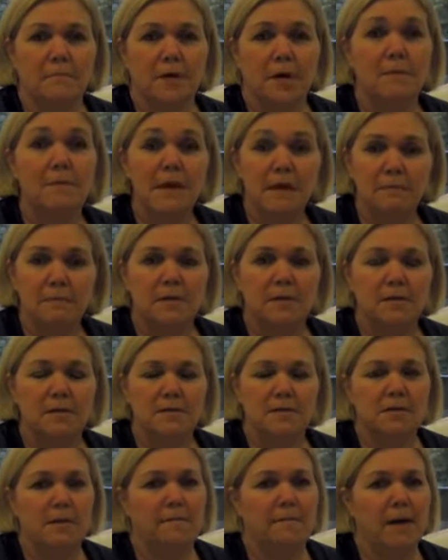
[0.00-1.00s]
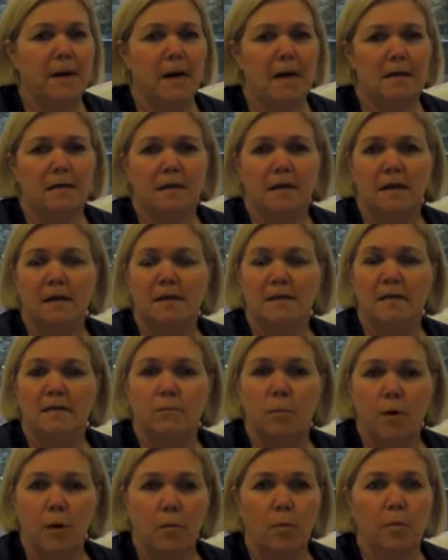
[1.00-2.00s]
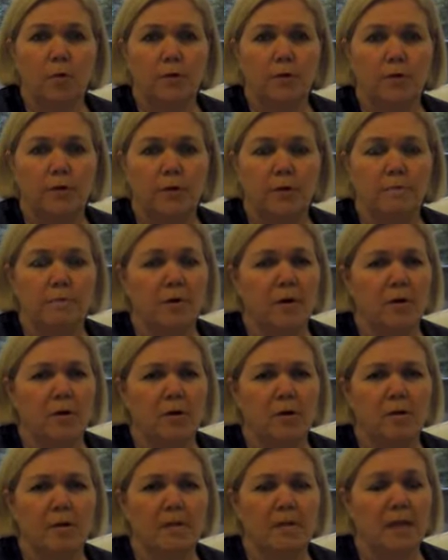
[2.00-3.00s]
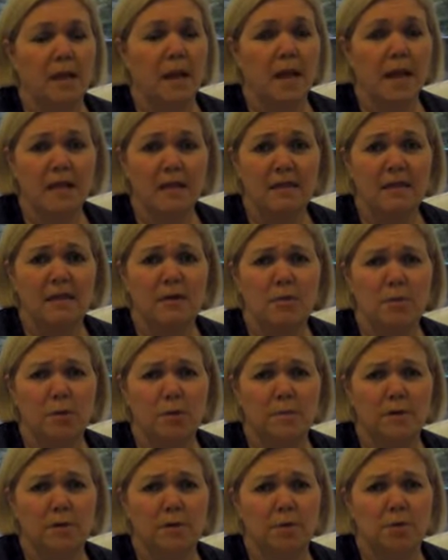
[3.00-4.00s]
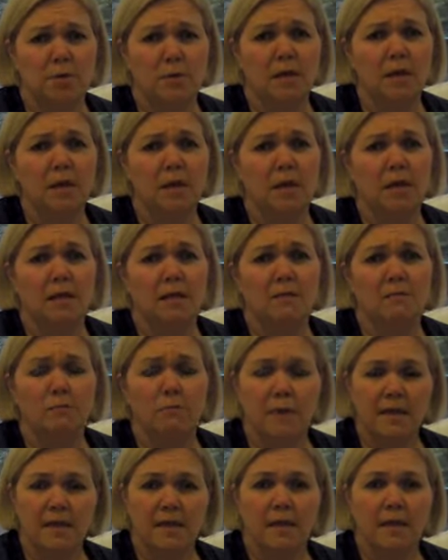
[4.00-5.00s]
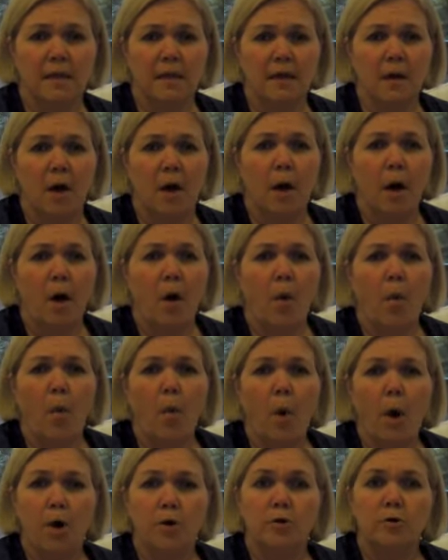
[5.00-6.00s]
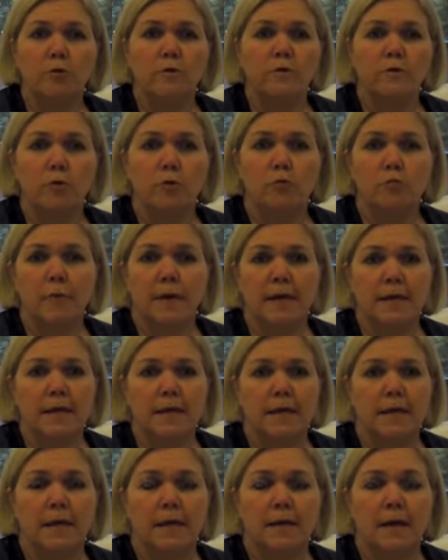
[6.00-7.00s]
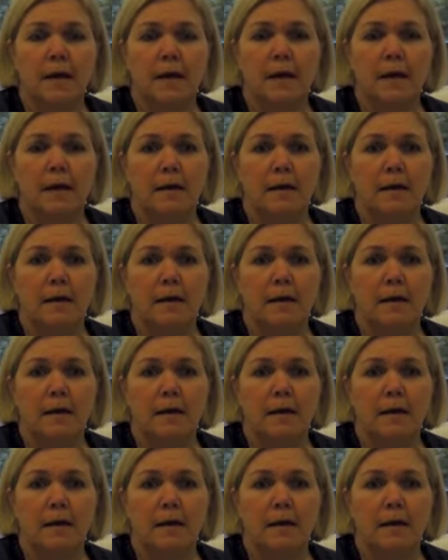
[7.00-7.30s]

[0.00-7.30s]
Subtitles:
commitment, but it's well worth it, because the last thing you want to be doing is risking what you've already